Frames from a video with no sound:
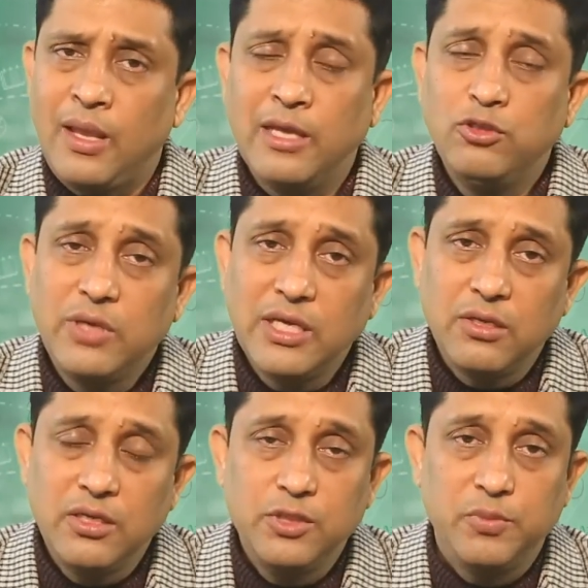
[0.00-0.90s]

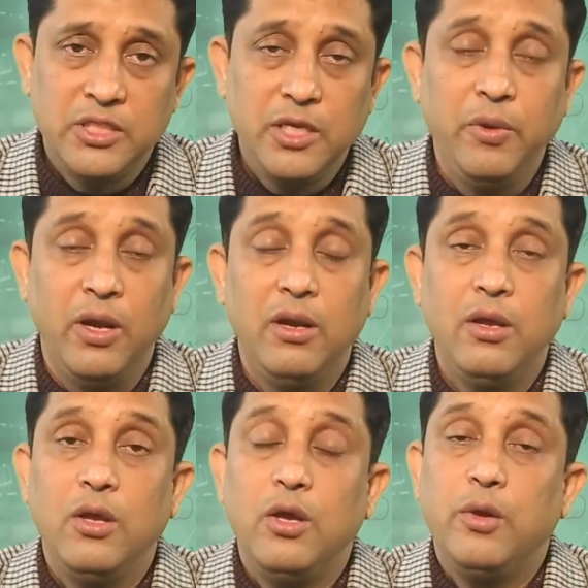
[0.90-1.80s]
education is possible
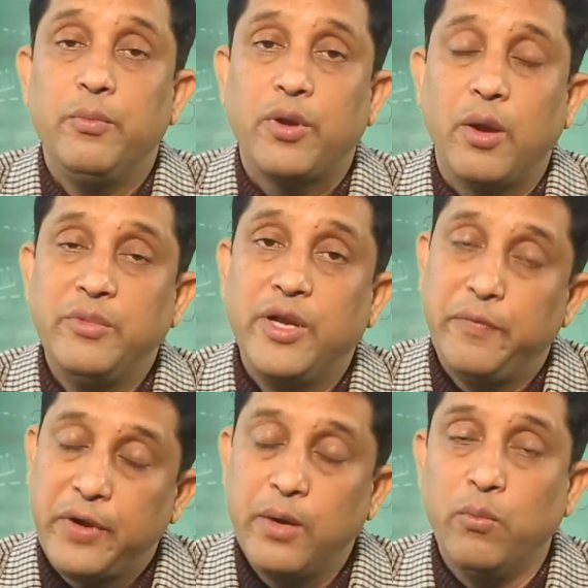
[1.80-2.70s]
from
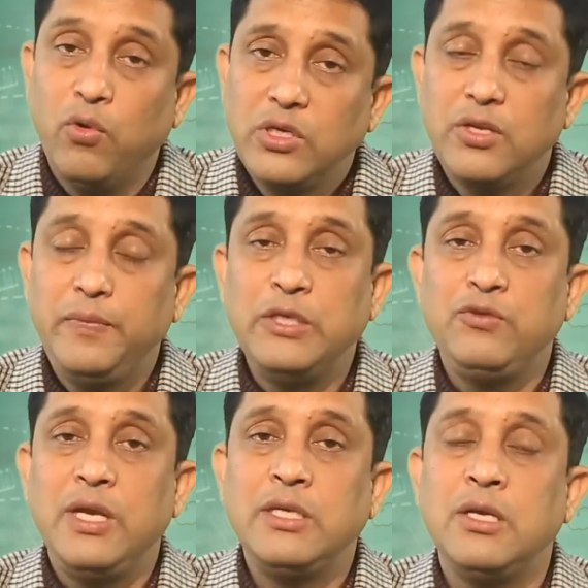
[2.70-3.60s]
different modes of
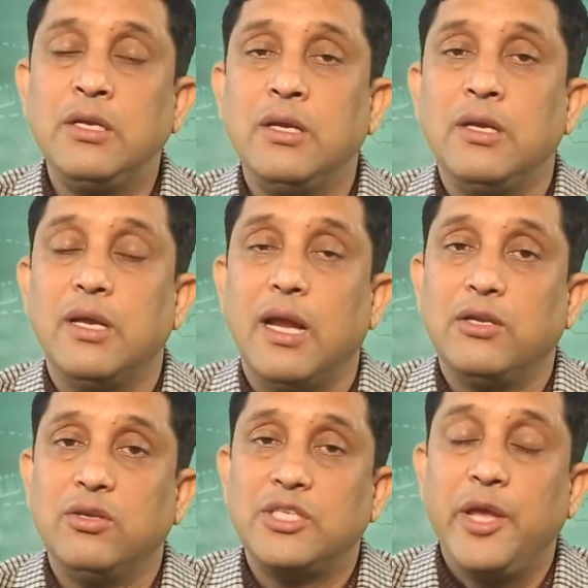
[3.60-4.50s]
education,
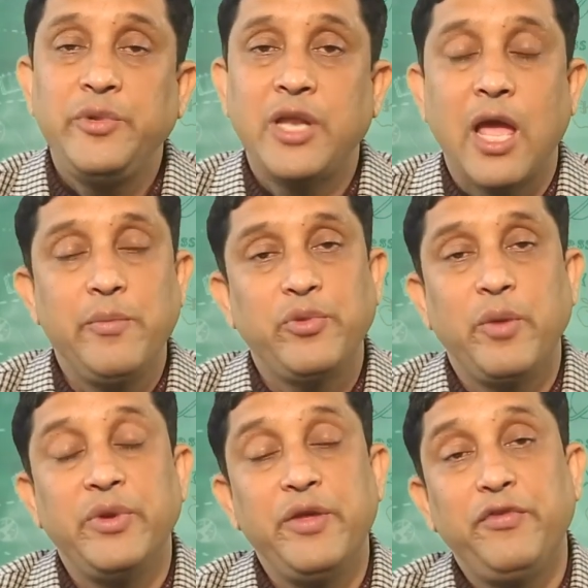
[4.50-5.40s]
at the same time
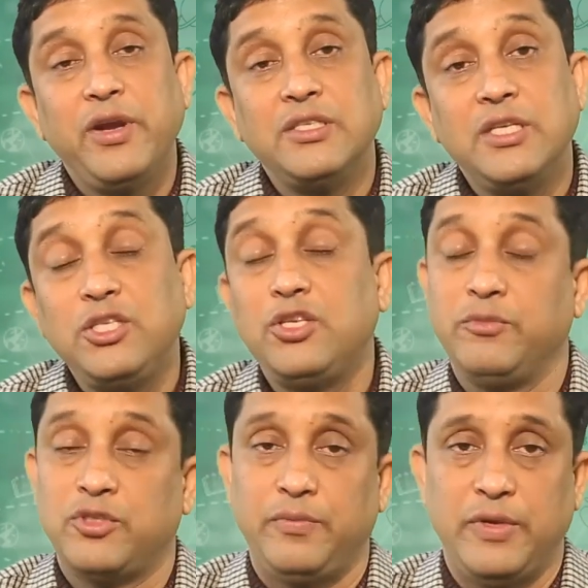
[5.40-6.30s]
from different
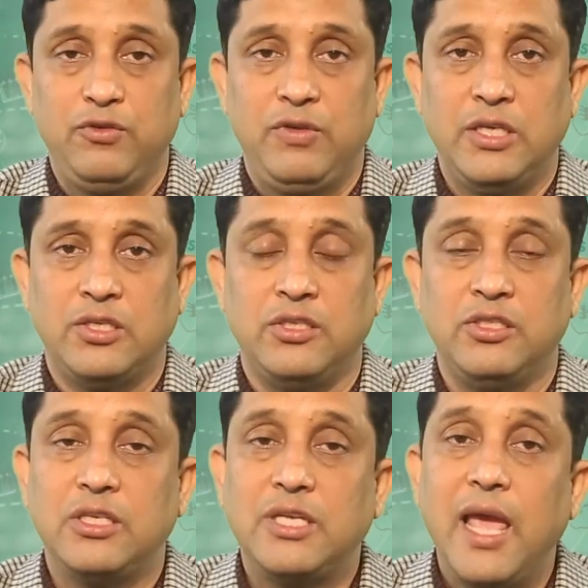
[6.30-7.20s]
systems of education.
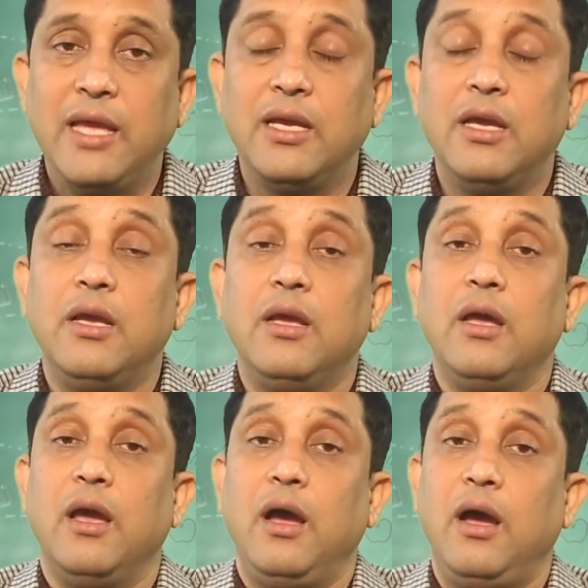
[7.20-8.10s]
Just like
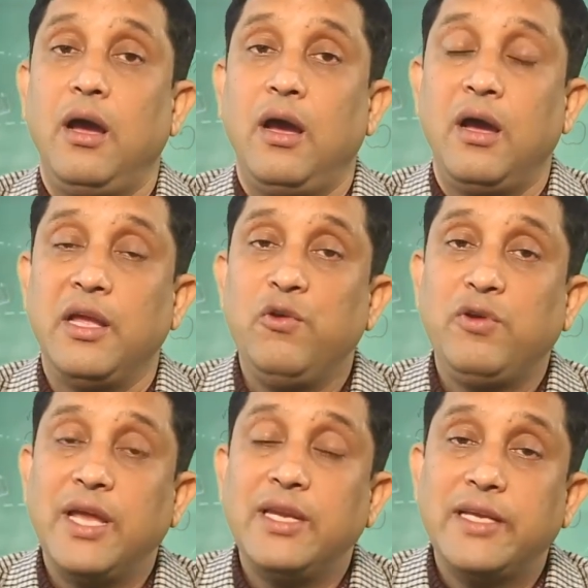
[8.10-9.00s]
you
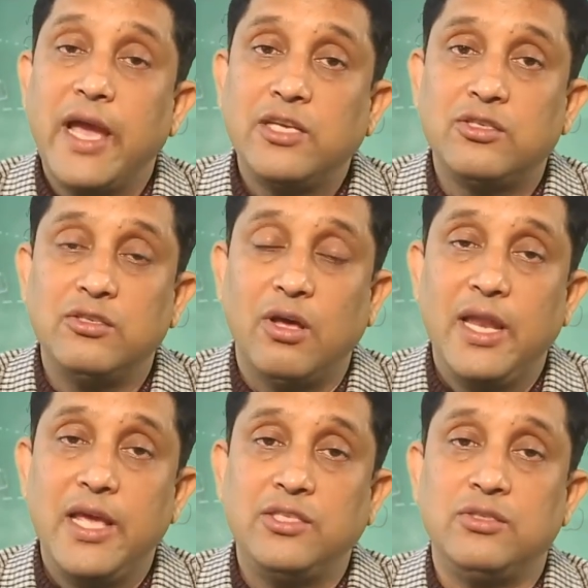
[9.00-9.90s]
can get
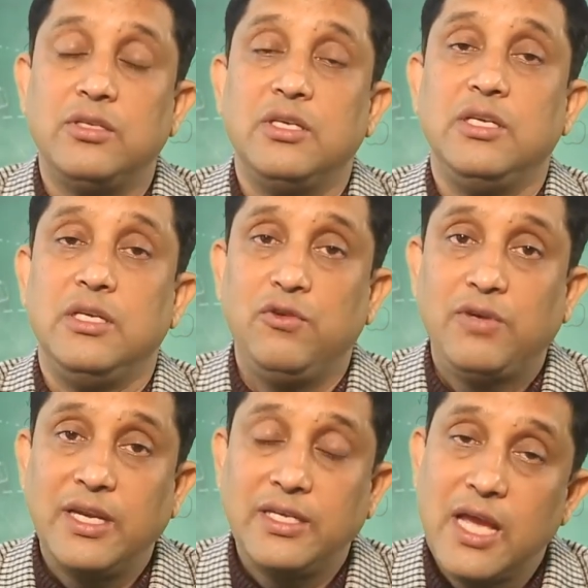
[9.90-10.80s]
knowledge, you
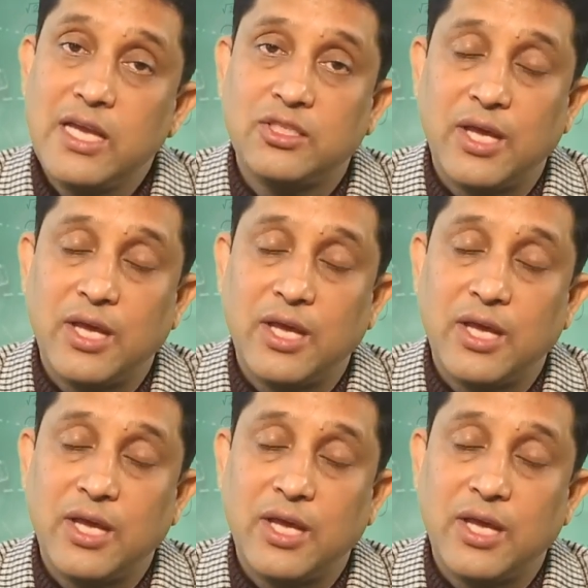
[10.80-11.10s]
can get